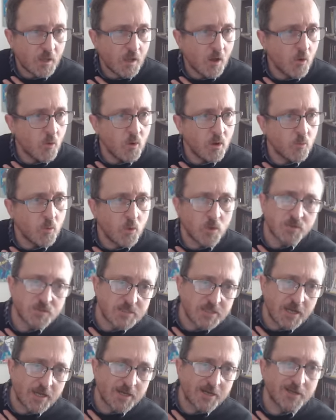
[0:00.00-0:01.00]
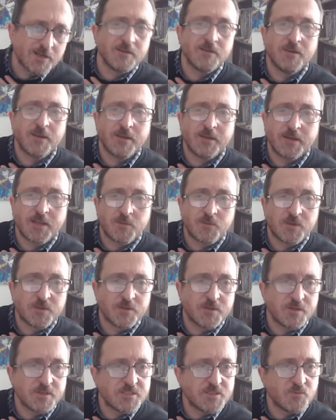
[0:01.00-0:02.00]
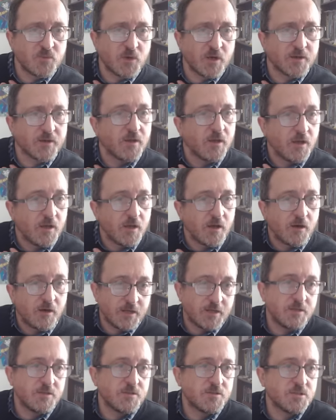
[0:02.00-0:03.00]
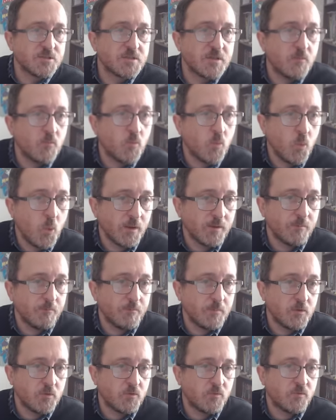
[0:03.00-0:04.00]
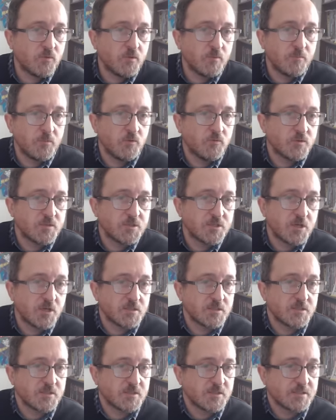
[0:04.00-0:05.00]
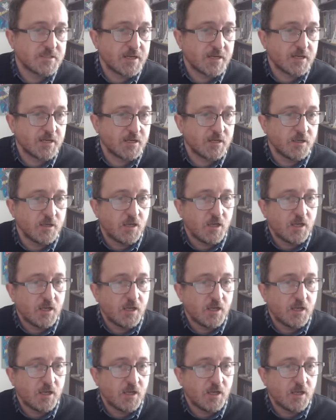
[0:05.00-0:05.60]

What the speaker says: oh, I want Saka in Game Week 31, I can just in one move Richarlison to Saka.